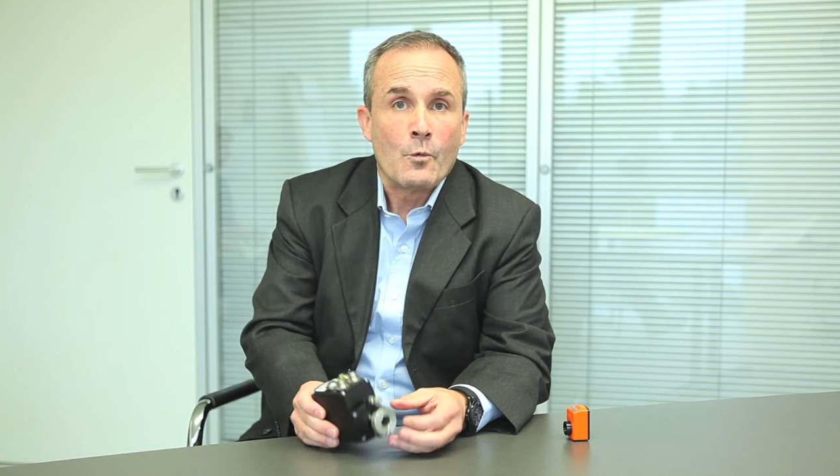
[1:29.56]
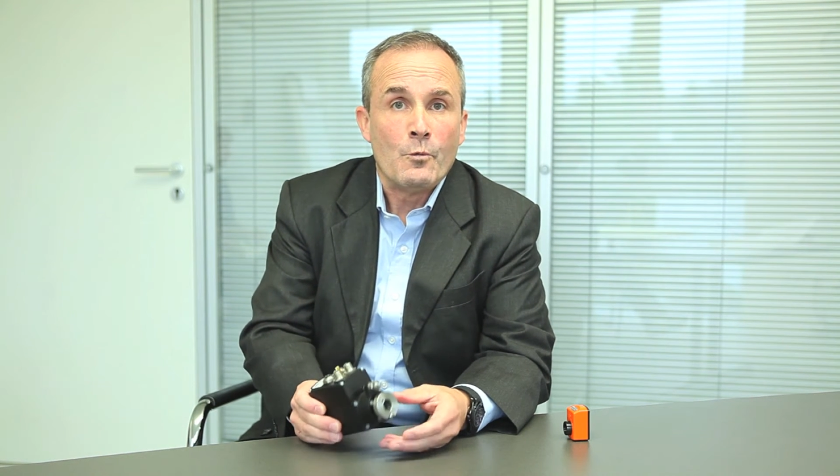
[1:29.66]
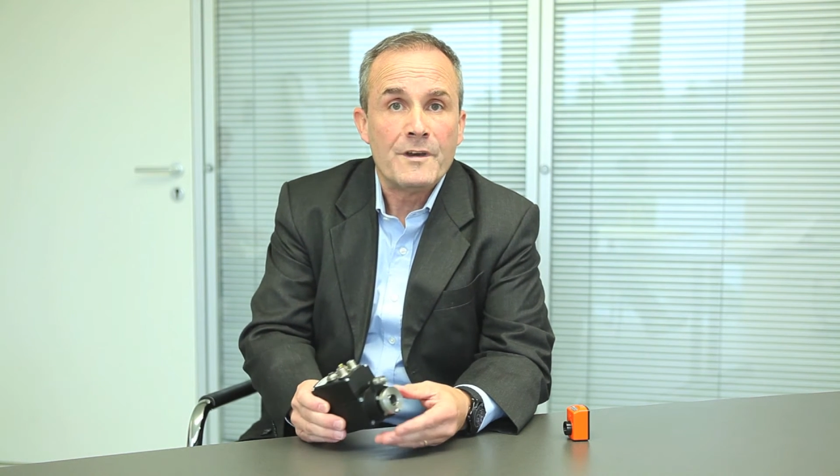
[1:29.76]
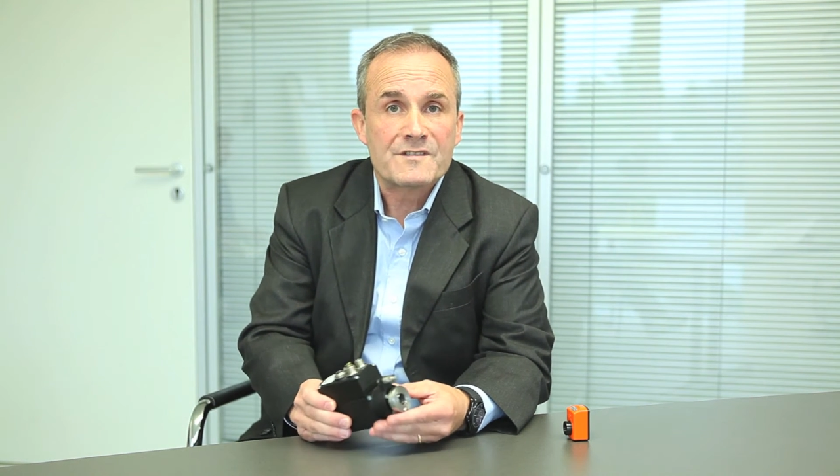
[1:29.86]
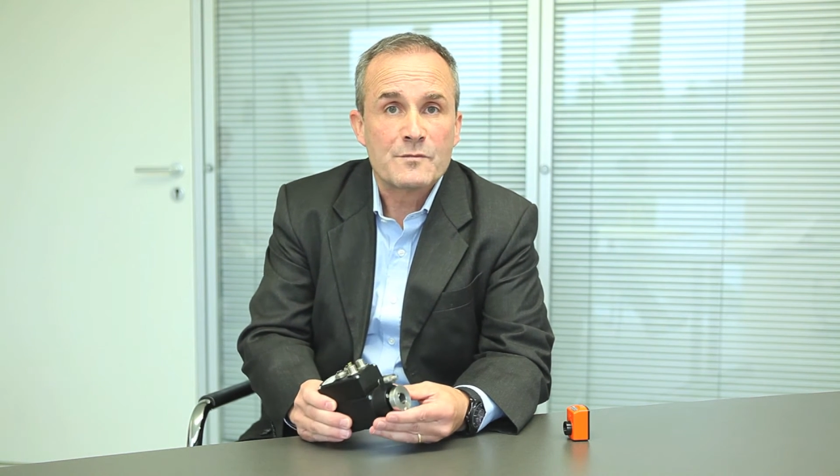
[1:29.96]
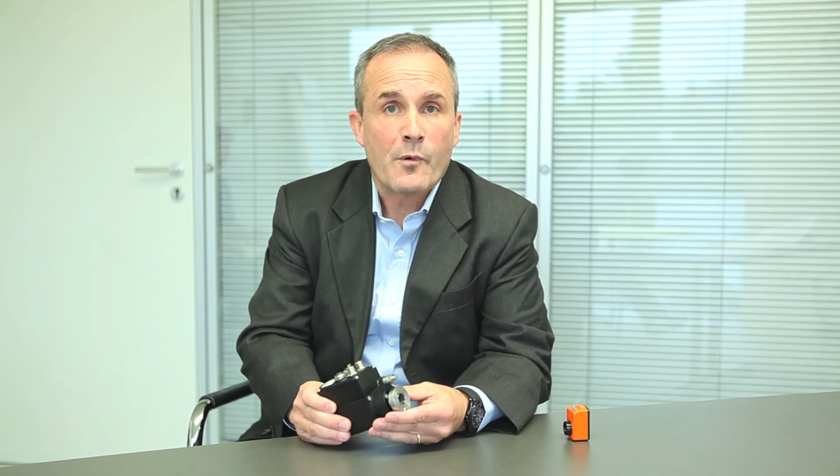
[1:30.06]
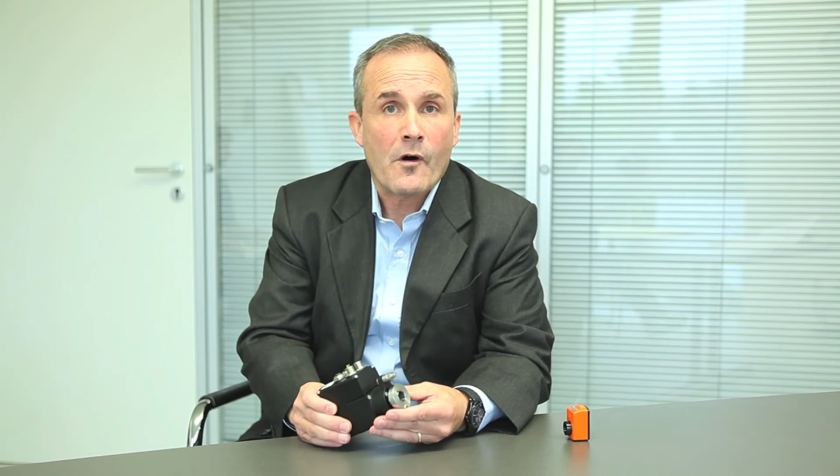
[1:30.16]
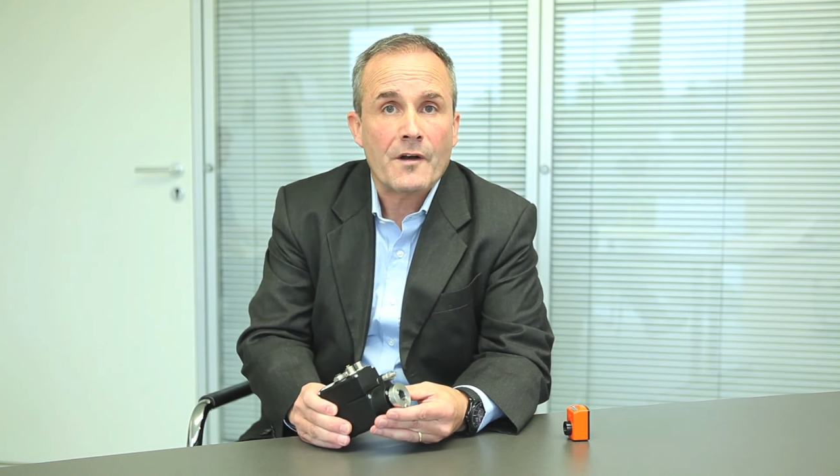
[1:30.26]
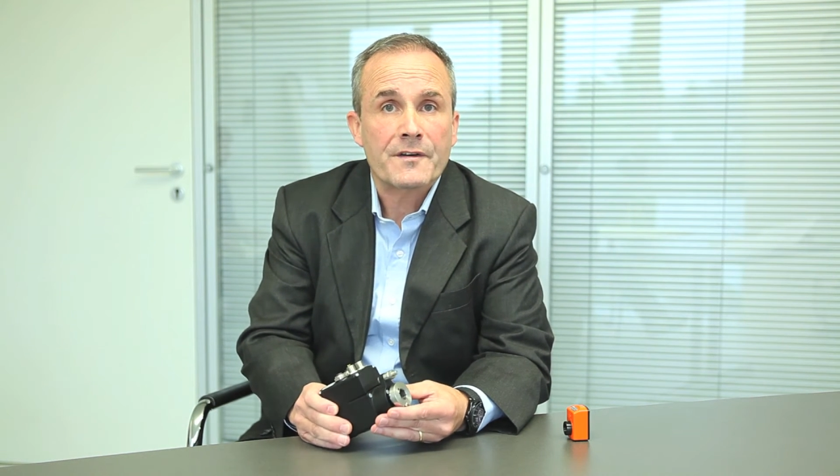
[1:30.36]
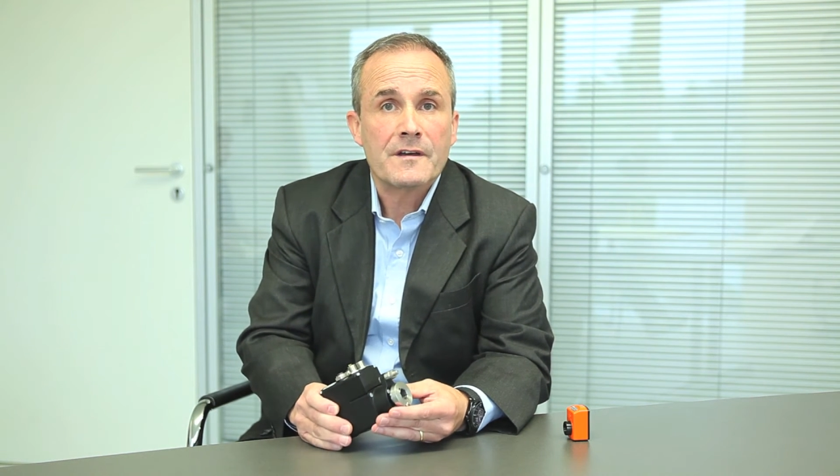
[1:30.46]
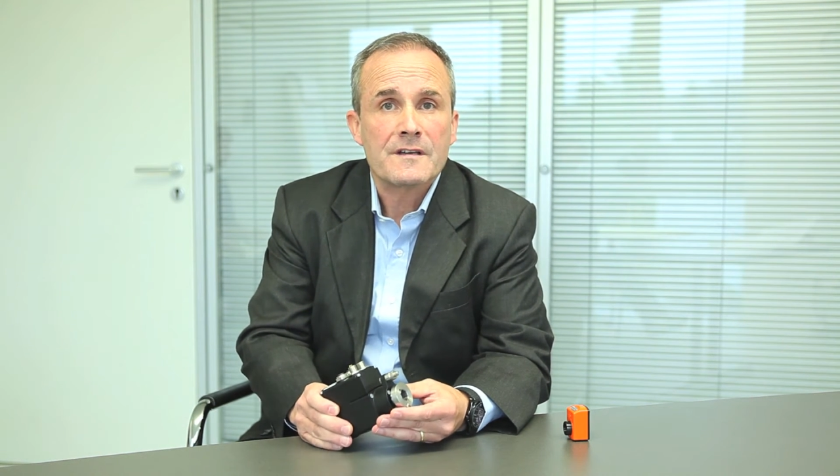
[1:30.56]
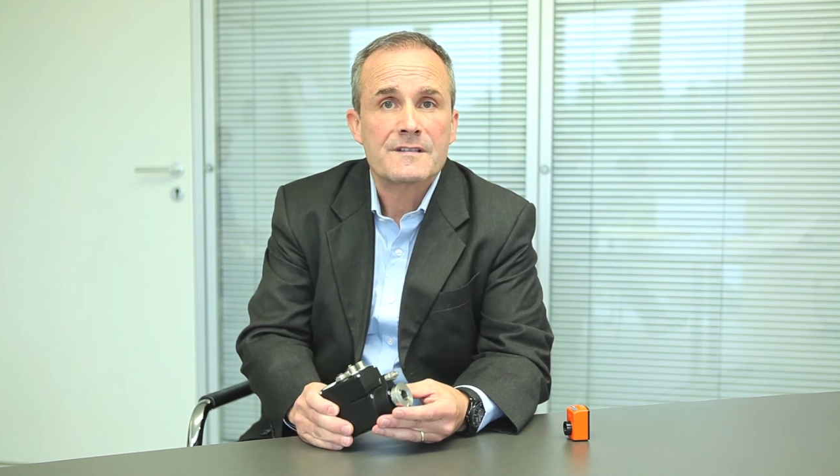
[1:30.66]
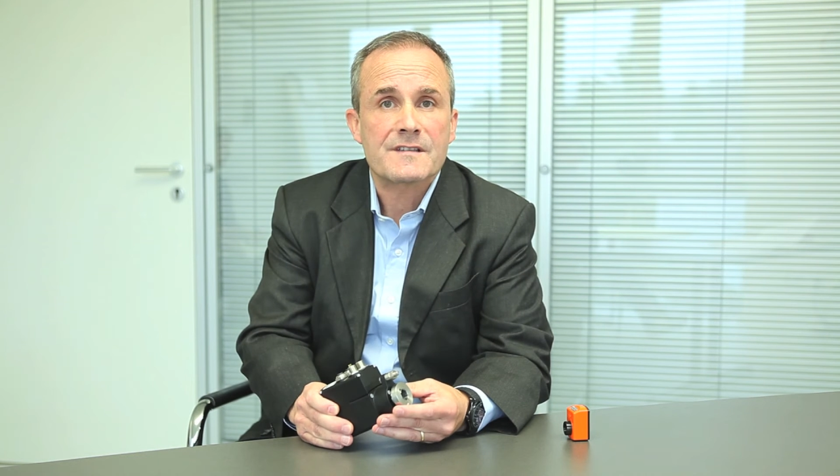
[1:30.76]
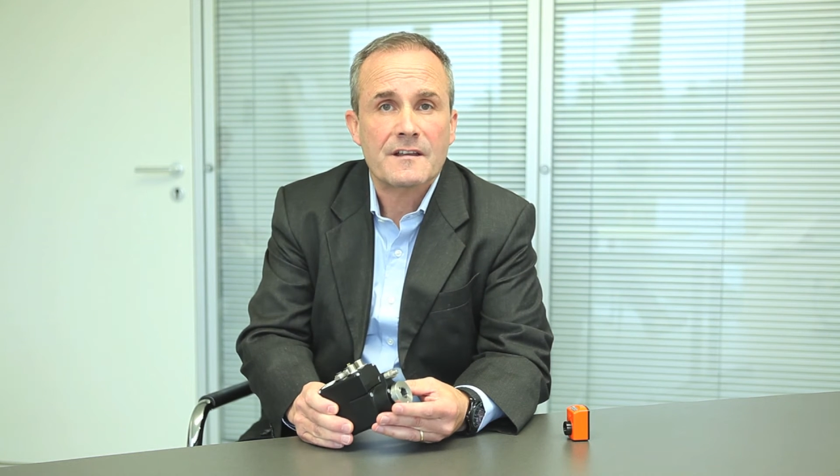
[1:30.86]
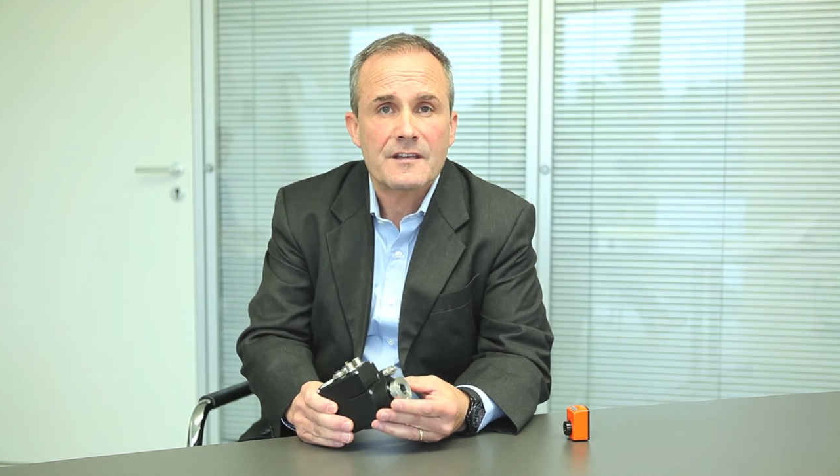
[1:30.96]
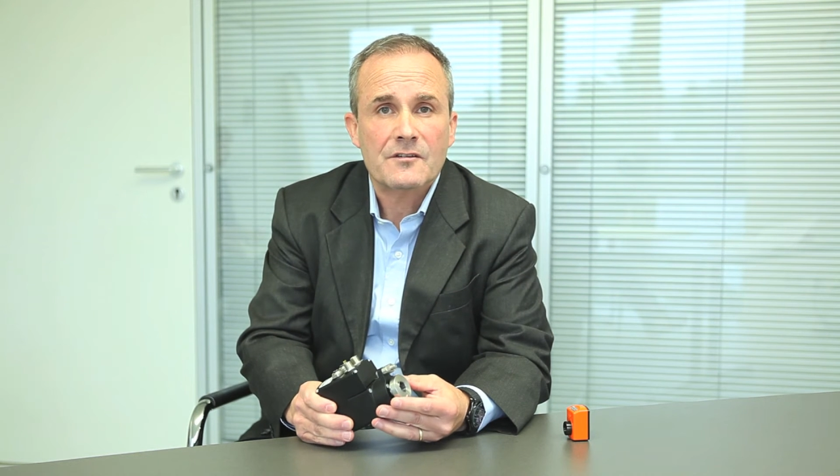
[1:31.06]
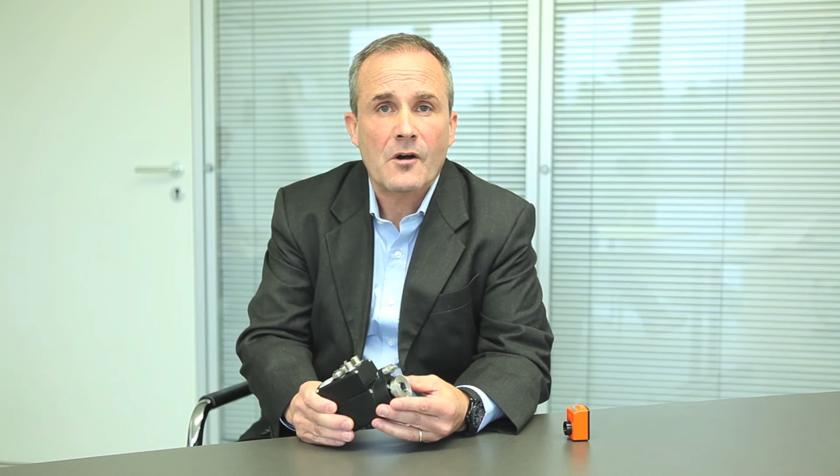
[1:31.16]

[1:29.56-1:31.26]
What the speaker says: We support standard